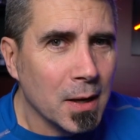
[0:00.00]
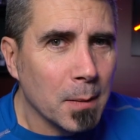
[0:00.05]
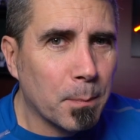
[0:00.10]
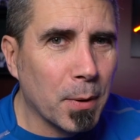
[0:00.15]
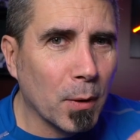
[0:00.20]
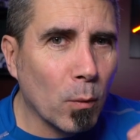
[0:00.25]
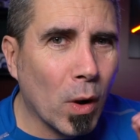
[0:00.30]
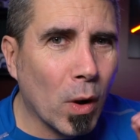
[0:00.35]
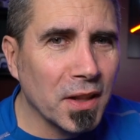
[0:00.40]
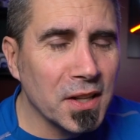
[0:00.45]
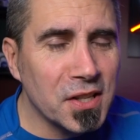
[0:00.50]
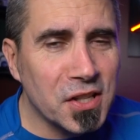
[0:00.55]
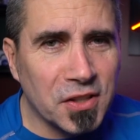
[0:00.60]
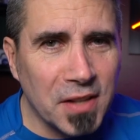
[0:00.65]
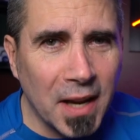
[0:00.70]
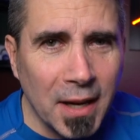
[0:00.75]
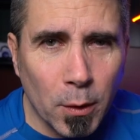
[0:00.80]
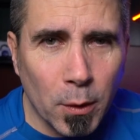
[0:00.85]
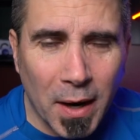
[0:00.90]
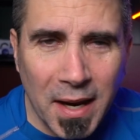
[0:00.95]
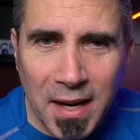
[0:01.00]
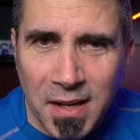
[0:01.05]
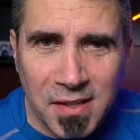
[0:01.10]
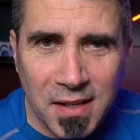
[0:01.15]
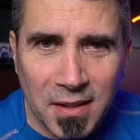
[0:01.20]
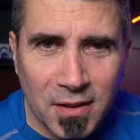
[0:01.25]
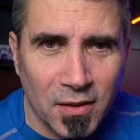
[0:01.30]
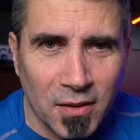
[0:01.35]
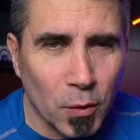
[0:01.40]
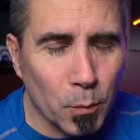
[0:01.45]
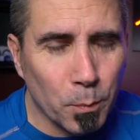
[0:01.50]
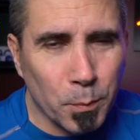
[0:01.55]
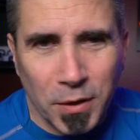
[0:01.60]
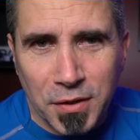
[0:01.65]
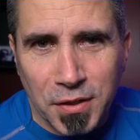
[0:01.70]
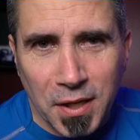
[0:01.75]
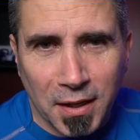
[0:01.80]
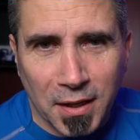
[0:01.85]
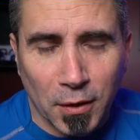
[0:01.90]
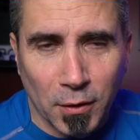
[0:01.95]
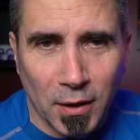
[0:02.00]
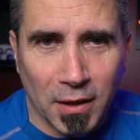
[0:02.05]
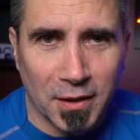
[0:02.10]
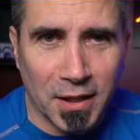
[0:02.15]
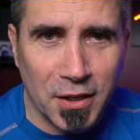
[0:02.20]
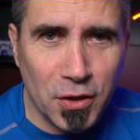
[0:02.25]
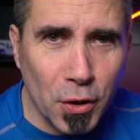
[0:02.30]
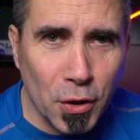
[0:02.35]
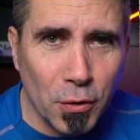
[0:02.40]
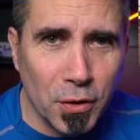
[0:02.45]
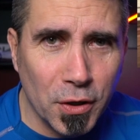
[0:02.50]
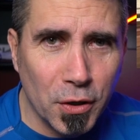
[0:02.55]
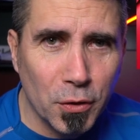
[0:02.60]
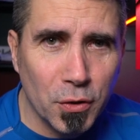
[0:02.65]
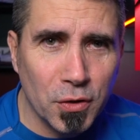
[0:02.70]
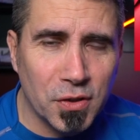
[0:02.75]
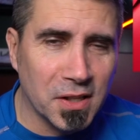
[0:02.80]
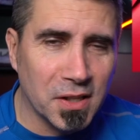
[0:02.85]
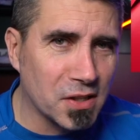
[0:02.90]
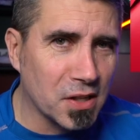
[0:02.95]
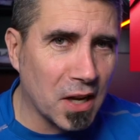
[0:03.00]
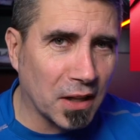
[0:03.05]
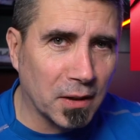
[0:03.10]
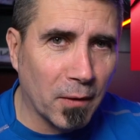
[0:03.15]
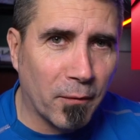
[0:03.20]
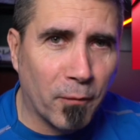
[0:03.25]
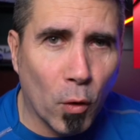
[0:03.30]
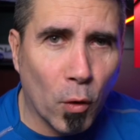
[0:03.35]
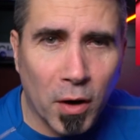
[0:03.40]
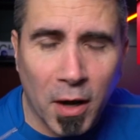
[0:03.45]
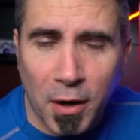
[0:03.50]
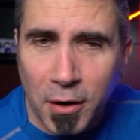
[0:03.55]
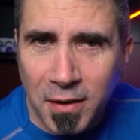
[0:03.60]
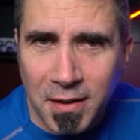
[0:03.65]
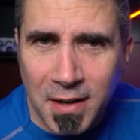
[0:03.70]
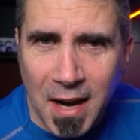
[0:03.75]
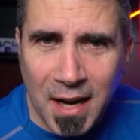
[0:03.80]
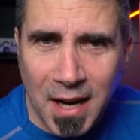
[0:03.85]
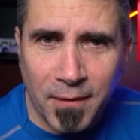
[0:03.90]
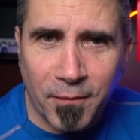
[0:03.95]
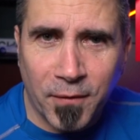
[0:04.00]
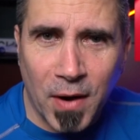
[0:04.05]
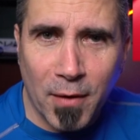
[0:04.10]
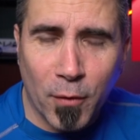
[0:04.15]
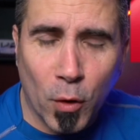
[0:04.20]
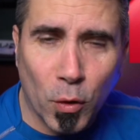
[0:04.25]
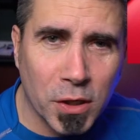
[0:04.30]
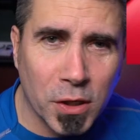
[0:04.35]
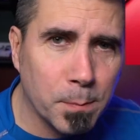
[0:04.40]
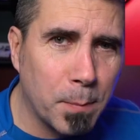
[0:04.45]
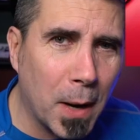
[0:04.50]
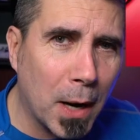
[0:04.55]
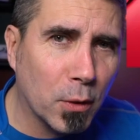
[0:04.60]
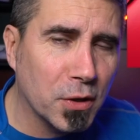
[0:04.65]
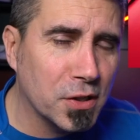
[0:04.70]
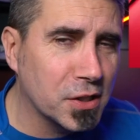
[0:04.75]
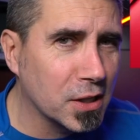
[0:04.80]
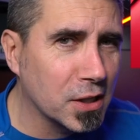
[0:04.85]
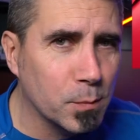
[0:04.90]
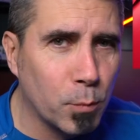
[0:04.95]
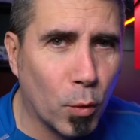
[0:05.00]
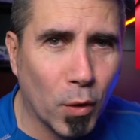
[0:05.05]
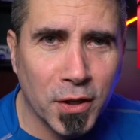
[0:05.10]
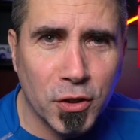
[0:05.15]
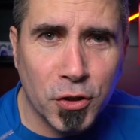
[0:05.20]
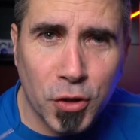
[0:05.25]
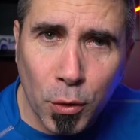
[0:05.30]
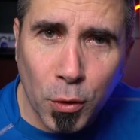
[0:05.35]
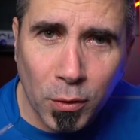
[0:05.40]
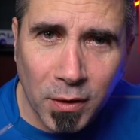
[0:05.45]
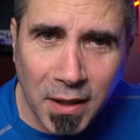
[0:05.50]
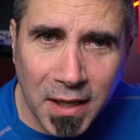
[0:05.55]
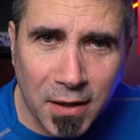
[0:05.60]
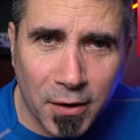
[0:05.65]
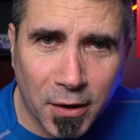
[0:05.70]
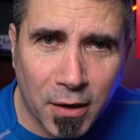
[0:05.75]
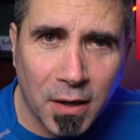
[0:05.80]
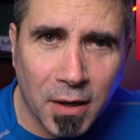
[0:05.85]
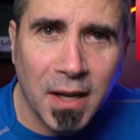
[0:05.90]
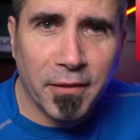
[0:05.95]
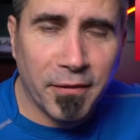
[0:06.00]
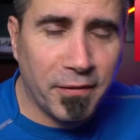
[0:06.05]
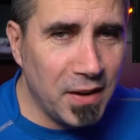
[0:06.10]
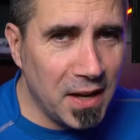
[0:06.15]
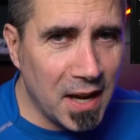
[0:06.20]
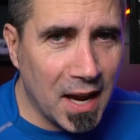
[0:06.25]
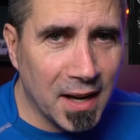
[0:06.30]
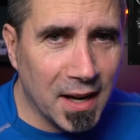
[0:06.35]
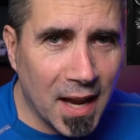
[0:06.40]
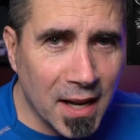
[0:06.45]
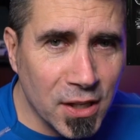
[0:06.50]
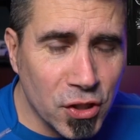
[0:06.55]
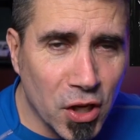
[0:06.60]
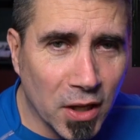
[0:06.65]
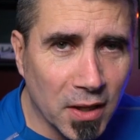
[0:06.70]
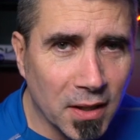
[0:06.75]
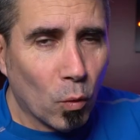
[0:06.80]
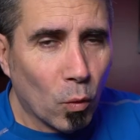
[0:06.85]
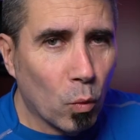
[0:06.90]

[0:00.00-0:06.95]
But while the Stingray isn't particularly new news, it's got the 495 horsepower 6.2 liter V8 engine.